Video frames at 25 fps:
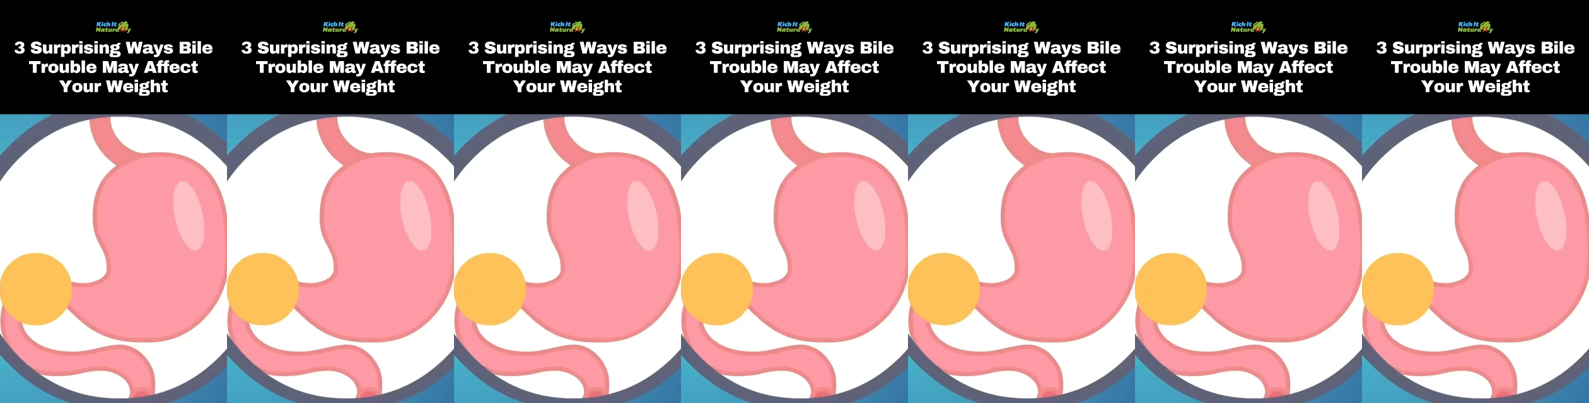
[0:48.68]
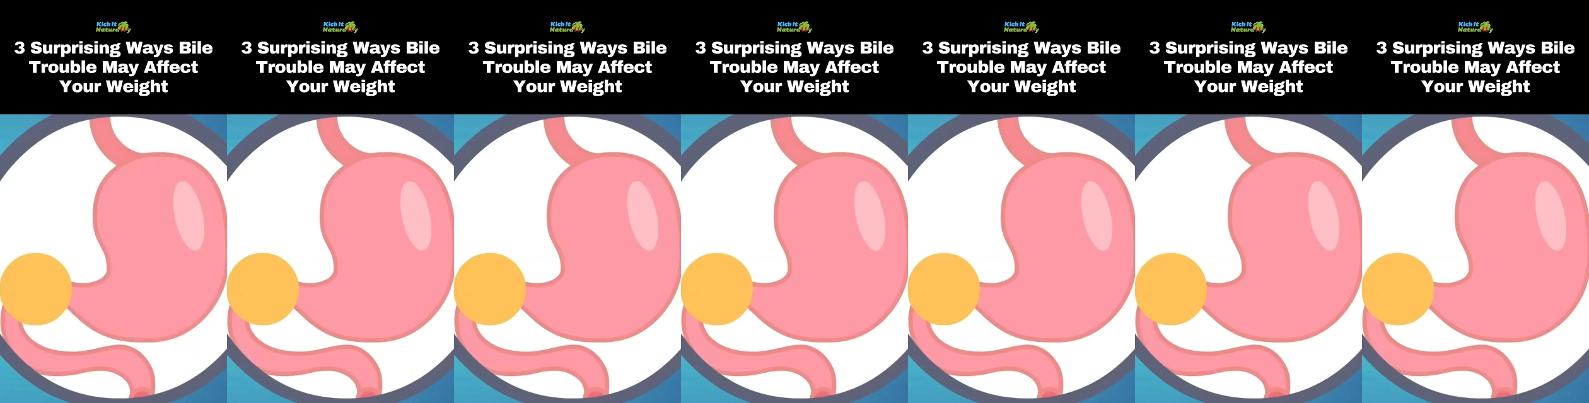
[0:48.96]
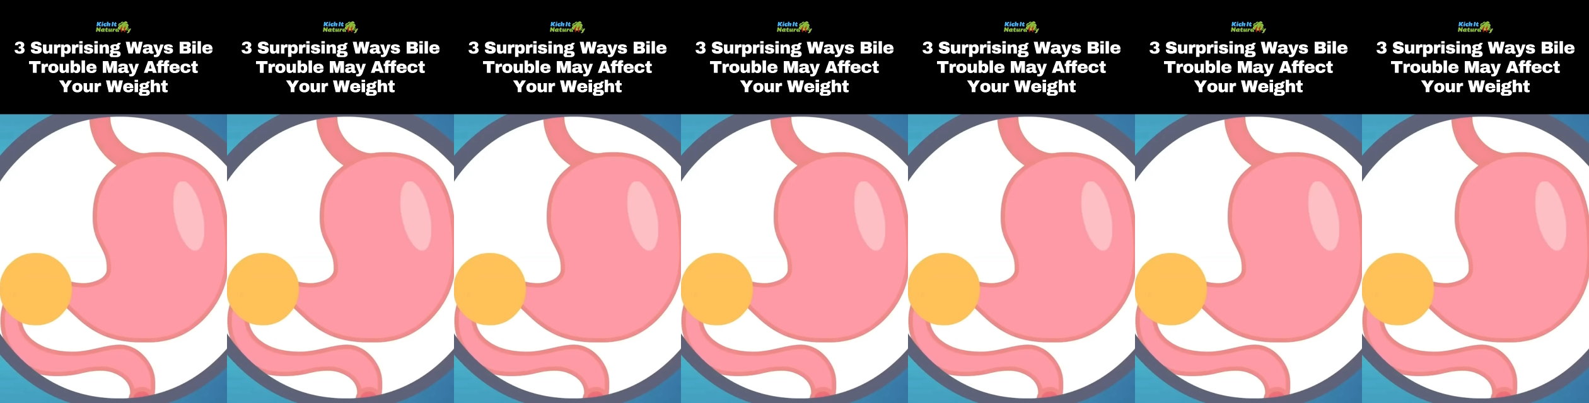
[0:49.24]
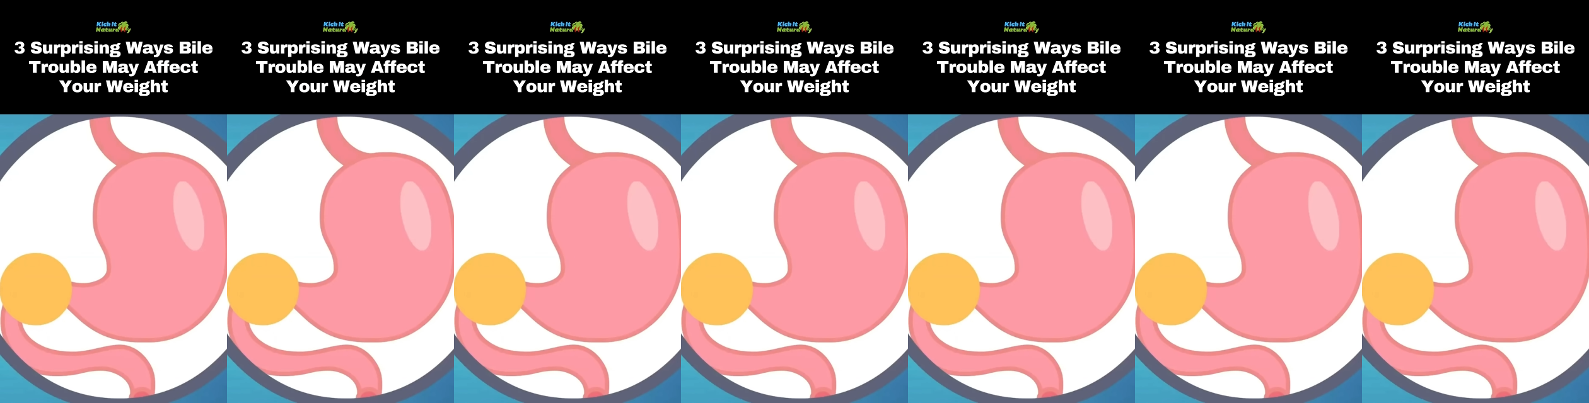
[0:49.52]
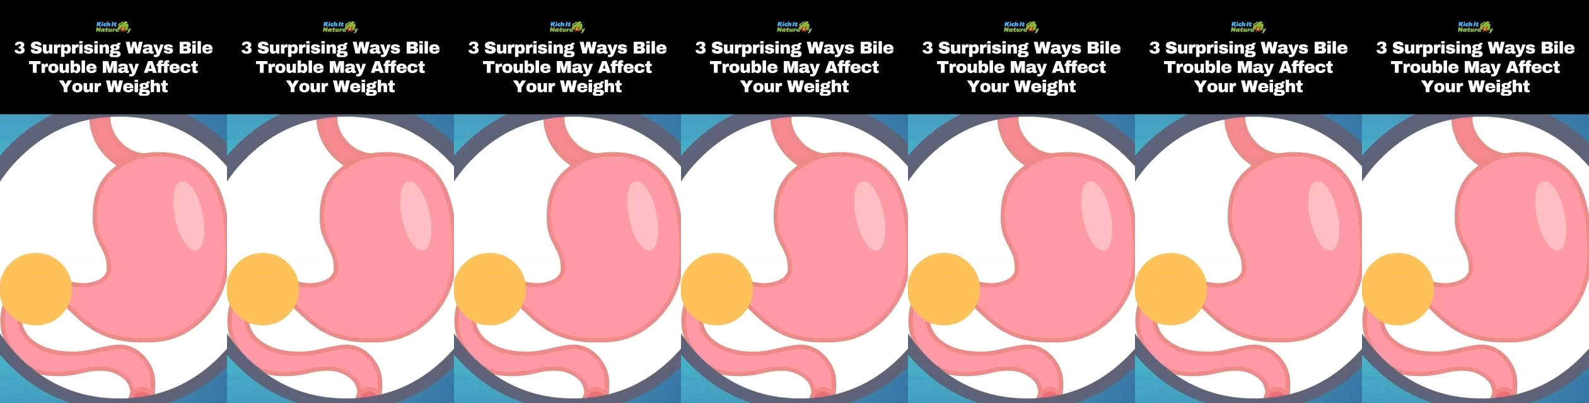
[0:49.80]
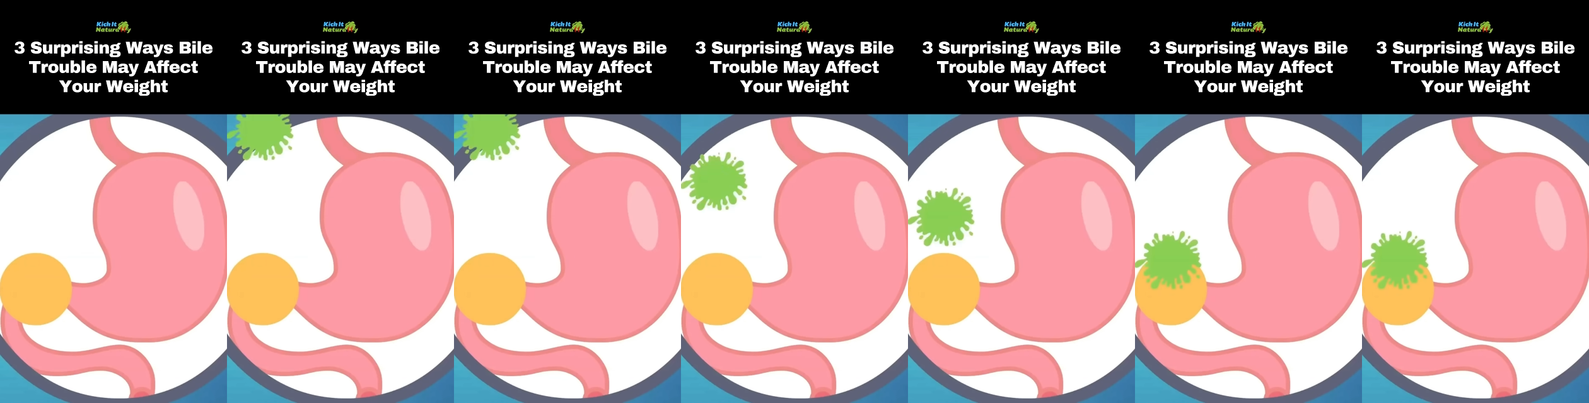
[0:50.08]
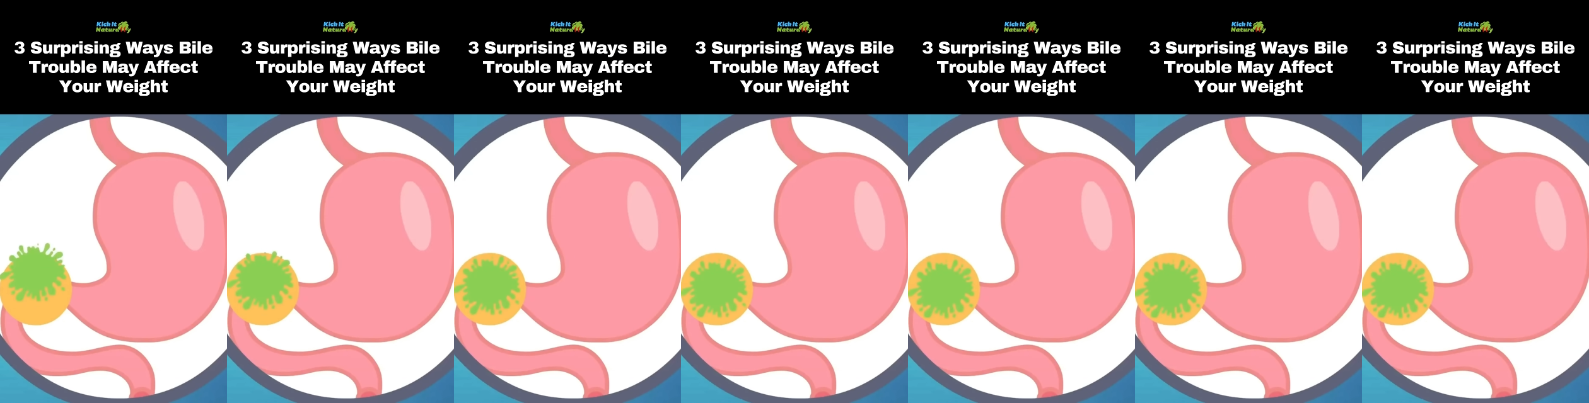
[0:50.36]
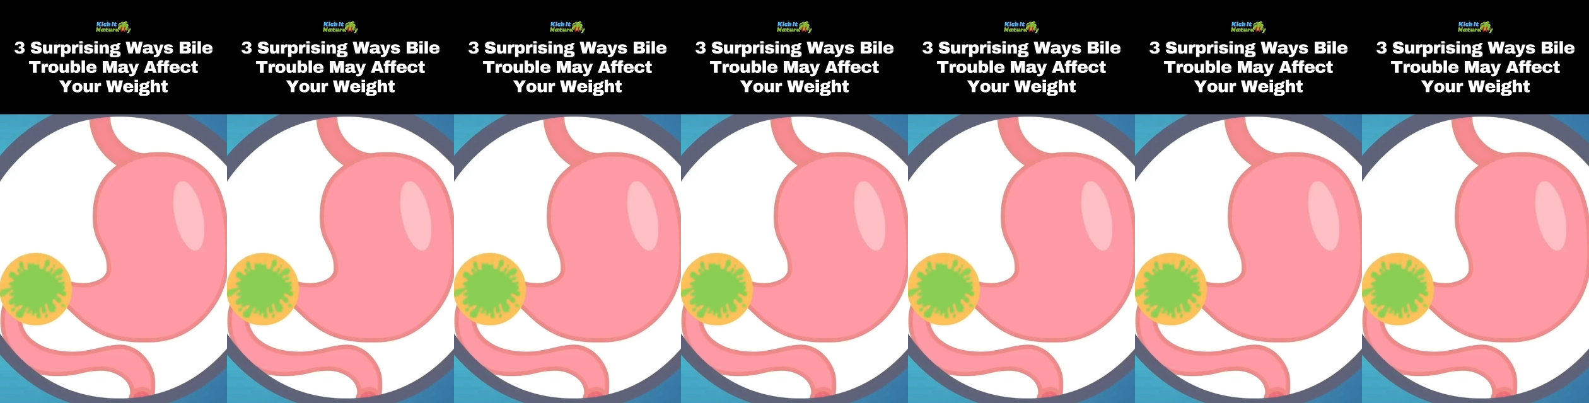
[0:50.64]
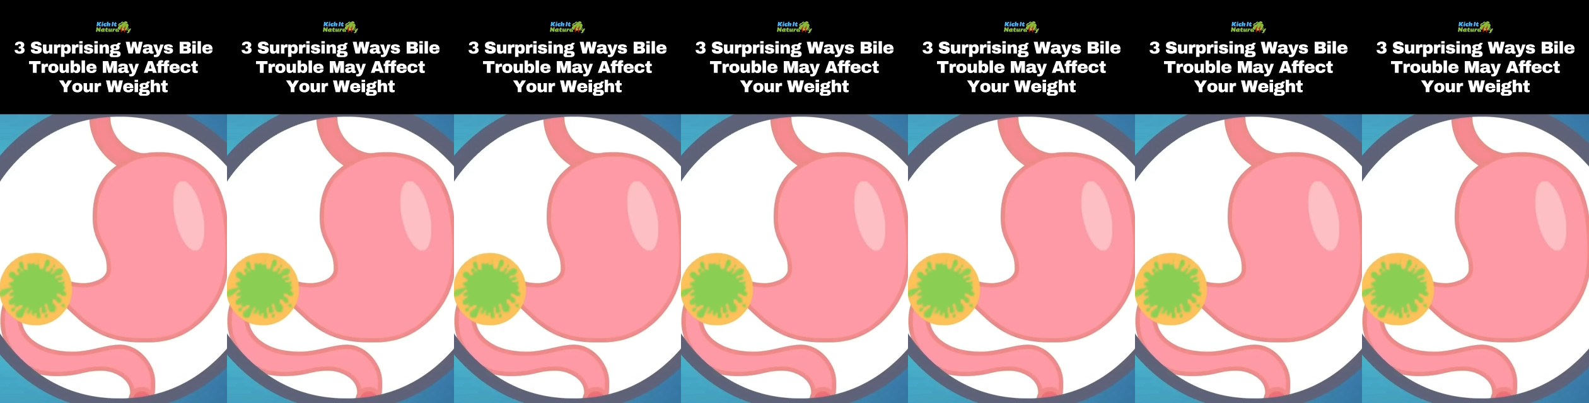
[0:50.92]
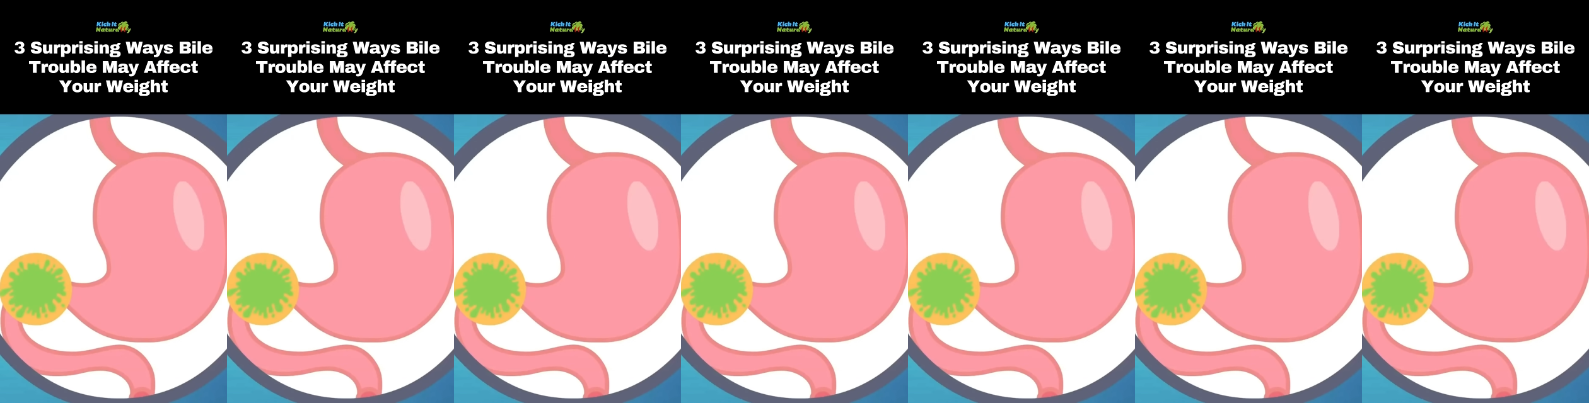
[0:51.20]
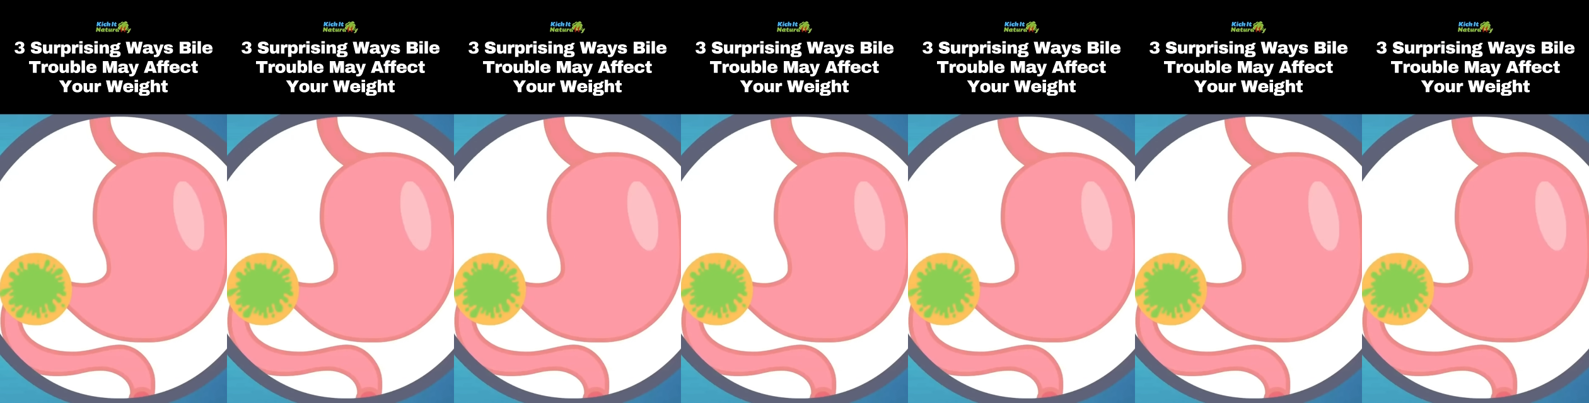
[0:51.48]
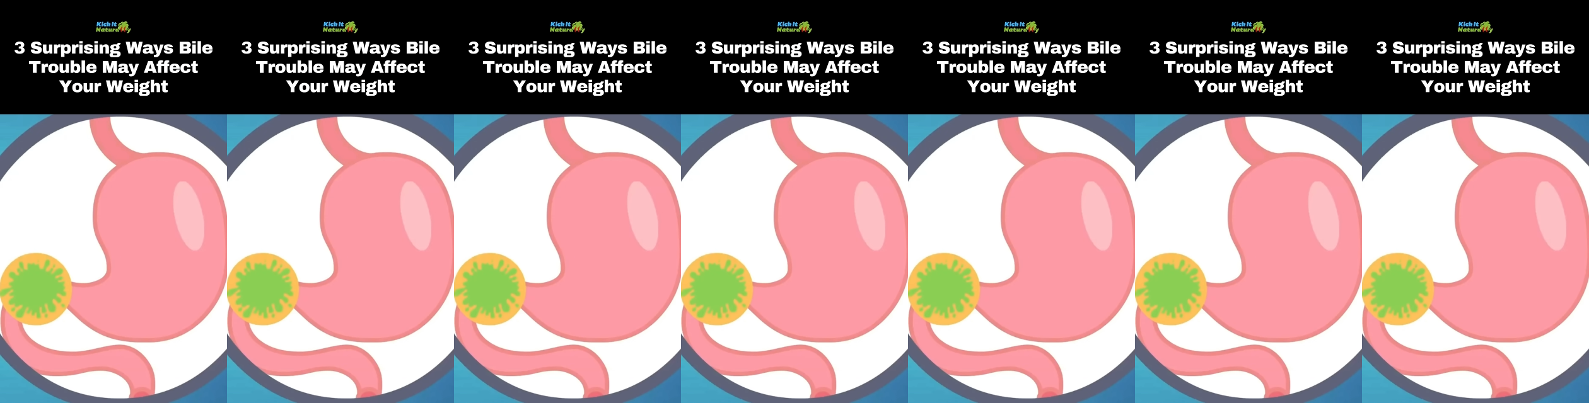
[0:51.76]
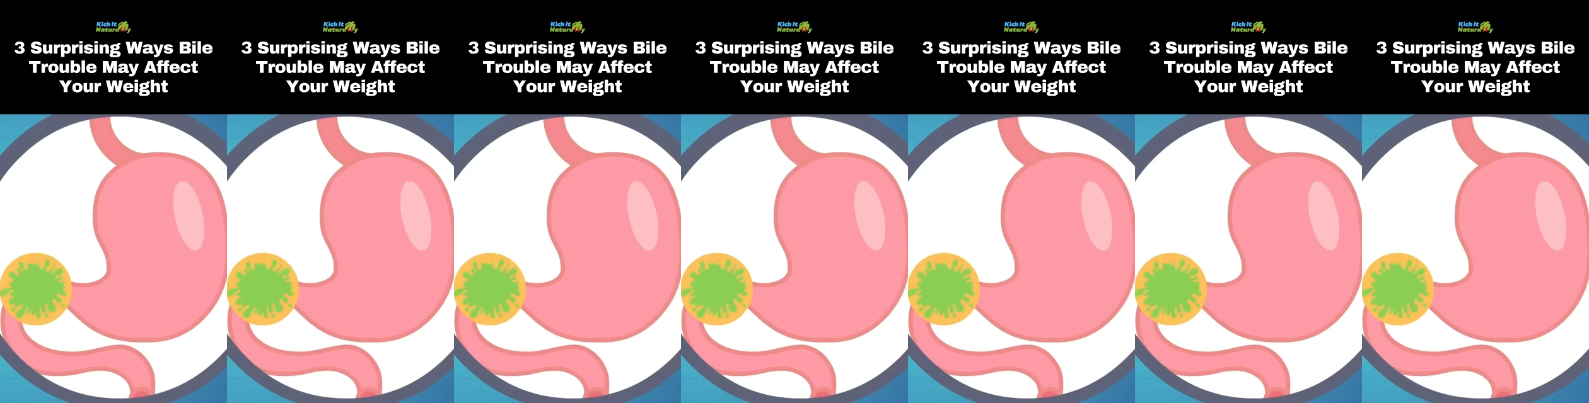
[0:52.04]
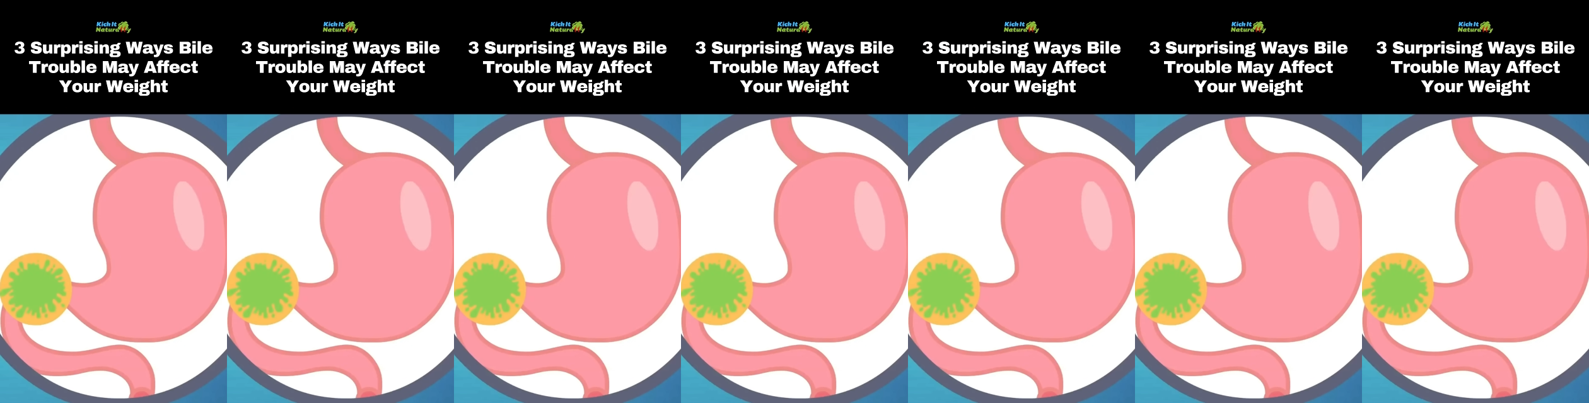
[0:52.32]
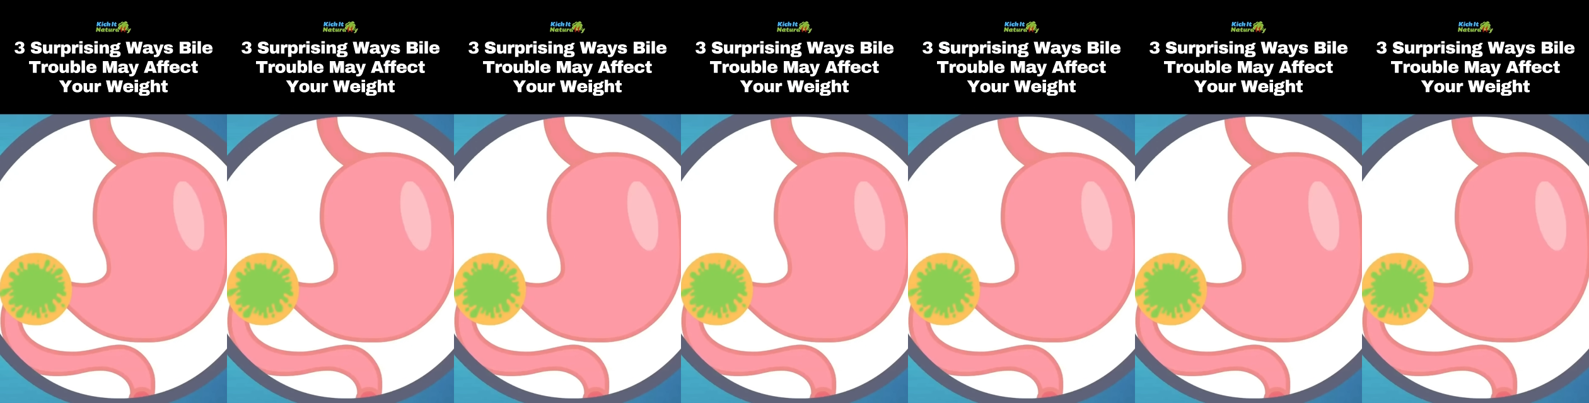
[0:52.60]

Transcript: (no speaker visible)